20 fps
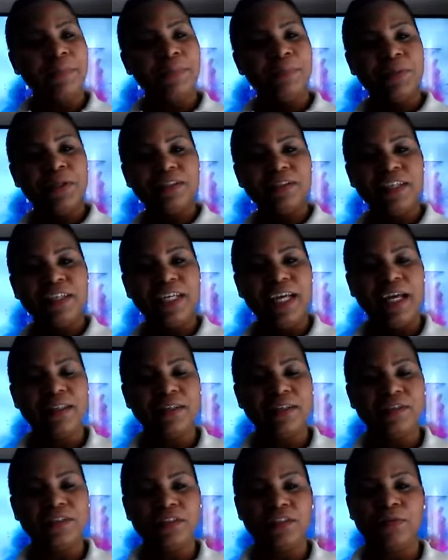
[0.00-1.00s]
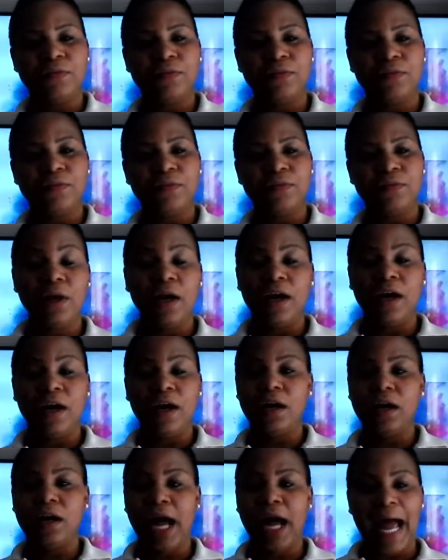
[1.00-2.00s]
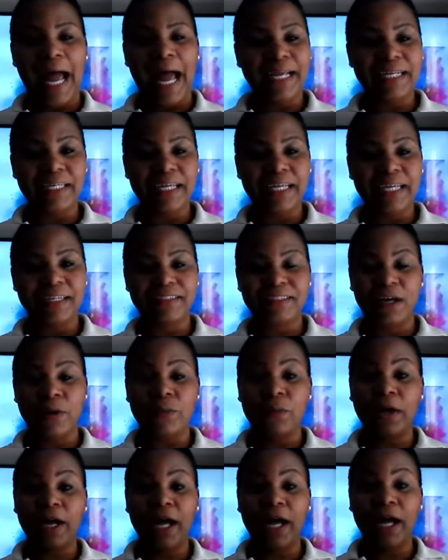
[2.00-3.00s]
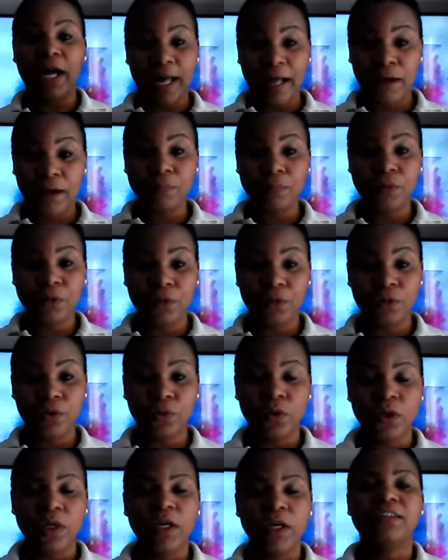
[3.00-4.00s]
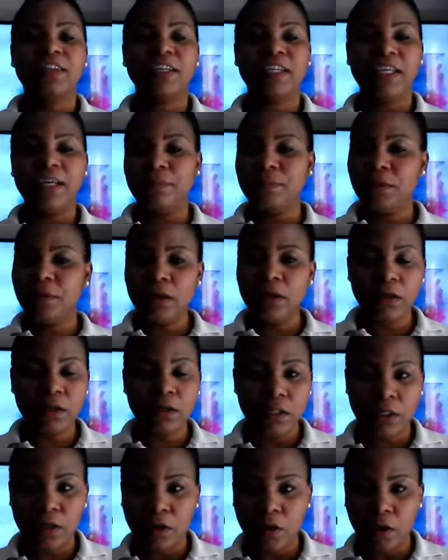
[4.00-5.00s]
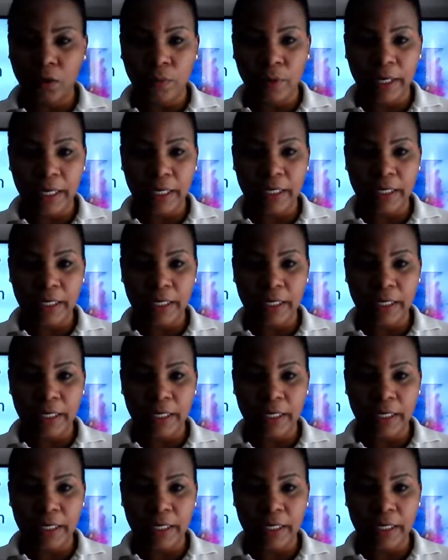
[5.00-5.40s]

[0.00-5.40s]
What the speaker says: put together just a few ideas that will help you to keep the learning going,